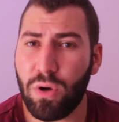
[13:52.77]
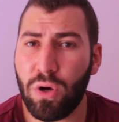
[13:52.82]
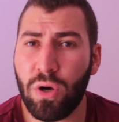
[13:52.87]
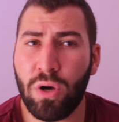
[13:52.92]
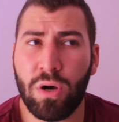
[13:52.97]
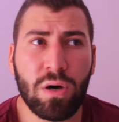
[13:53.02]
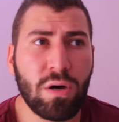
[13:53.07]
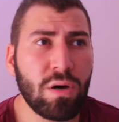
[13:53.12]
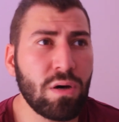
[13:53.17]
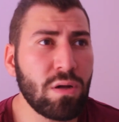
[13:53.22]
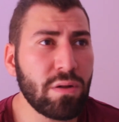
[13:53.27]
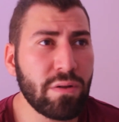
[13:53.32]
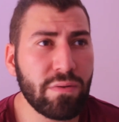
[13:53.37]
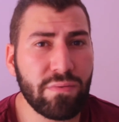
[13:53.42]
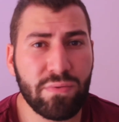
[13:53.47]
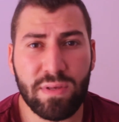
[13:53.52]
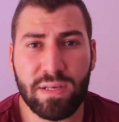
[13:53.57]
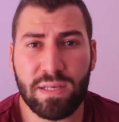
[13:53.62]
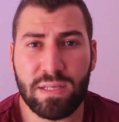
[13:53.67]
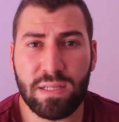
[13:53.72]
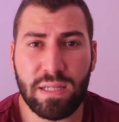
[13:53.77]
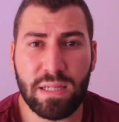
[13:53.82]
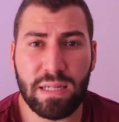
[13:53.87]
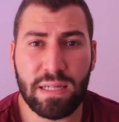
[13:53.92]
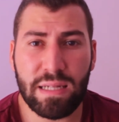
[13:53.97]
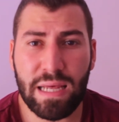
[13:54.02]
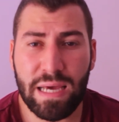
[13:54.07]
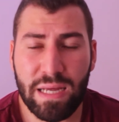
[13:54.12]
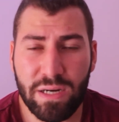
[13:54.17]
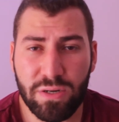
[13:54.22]
all of the
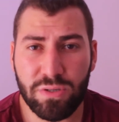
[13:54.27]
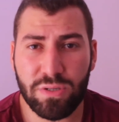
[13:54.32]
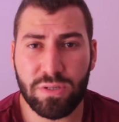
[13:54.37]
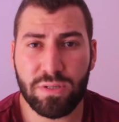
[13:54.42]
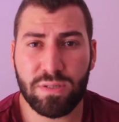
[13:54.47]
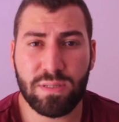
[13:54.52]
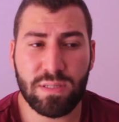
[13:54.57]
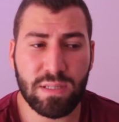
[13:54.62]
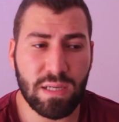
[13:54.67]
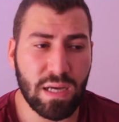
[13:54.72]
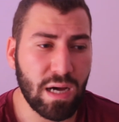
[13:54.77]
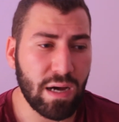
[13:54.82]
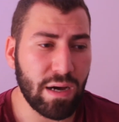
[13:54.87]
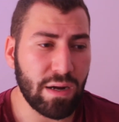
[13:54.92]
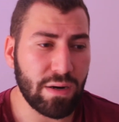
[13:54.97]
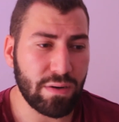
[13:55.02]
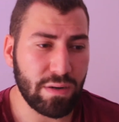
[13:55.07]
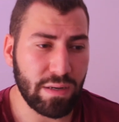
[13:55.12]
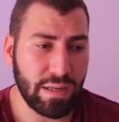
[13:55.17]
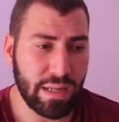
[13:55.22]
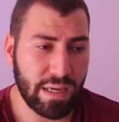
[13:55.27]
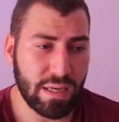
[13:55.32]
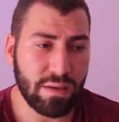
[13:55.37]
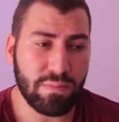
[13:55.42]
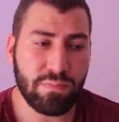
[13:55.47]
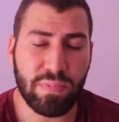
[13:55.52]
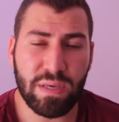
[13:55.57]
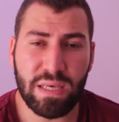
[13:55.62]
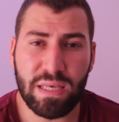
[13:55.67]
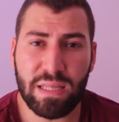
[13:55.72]
letters are
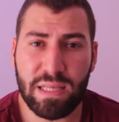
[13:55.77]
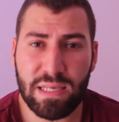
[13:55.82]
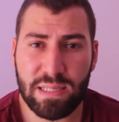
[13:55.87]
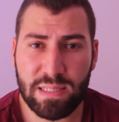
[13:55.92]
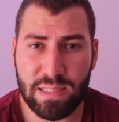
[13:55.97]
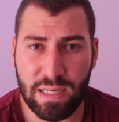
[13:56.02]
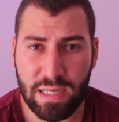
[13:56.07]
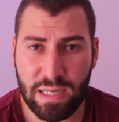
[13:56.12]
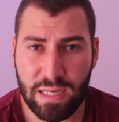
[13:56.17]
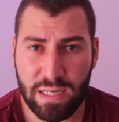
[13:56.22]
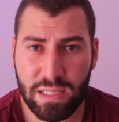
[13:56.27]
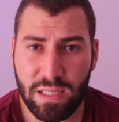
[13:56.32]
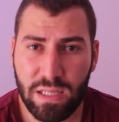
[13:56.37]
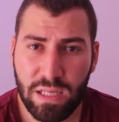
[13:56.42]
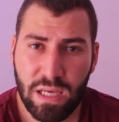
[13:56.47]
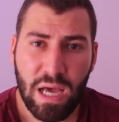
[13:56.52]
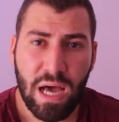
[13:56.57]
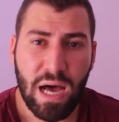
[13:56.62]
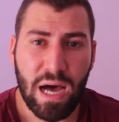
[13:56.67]
like being designed.